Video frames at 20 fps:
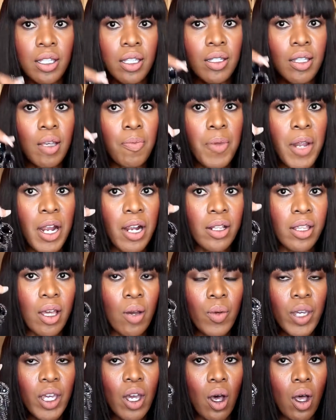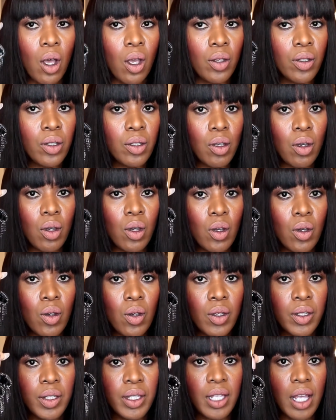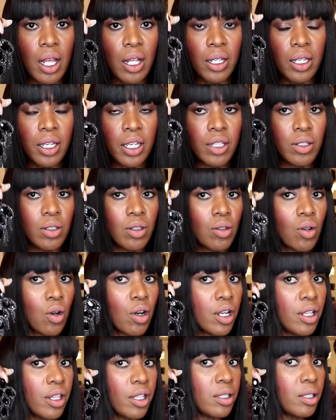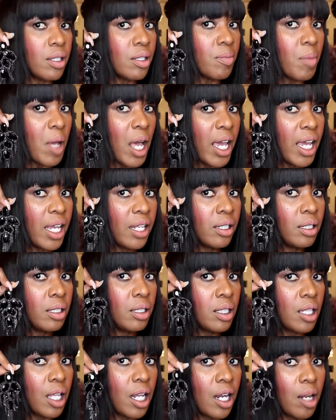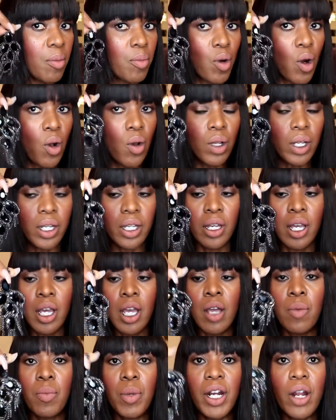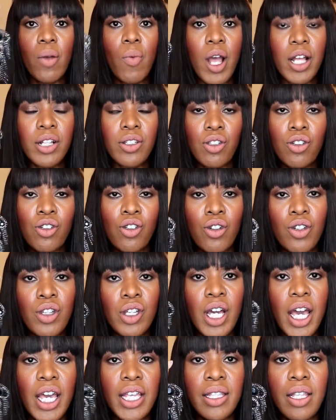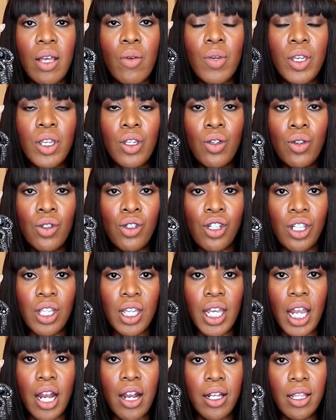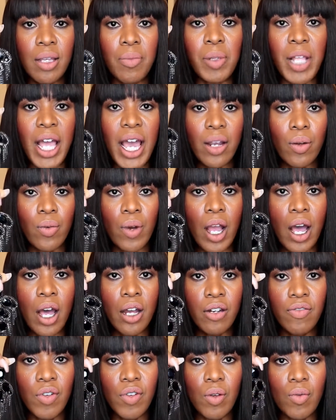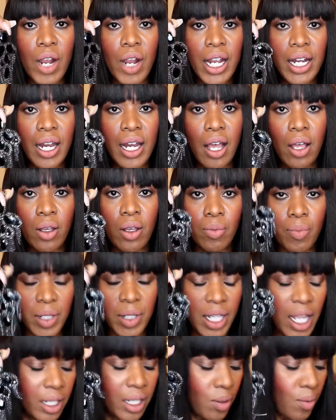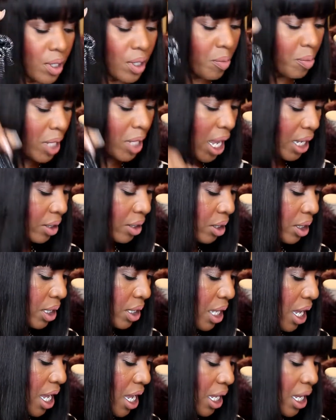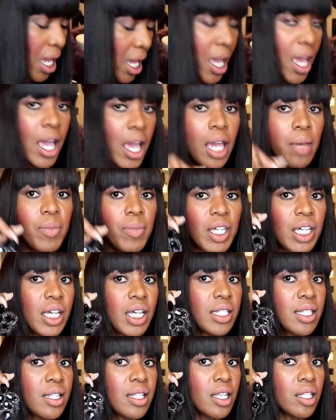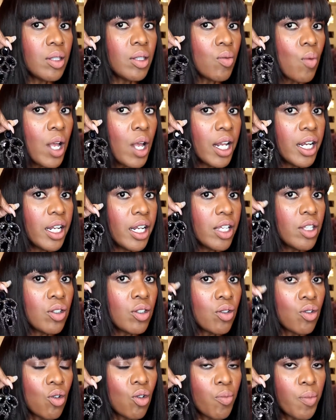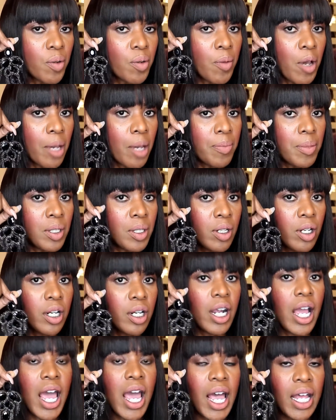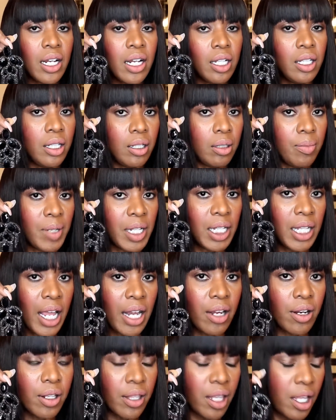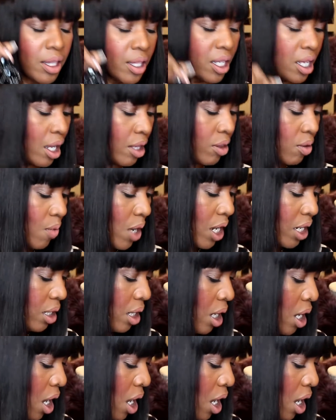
is a pair that we also sell in store. This is mine that I broke, but I wanted to show you guys that we usually carry the black. We're out of it right now, but that's what the black looks like. And because this one is super popular and a little bit lighter than the other one,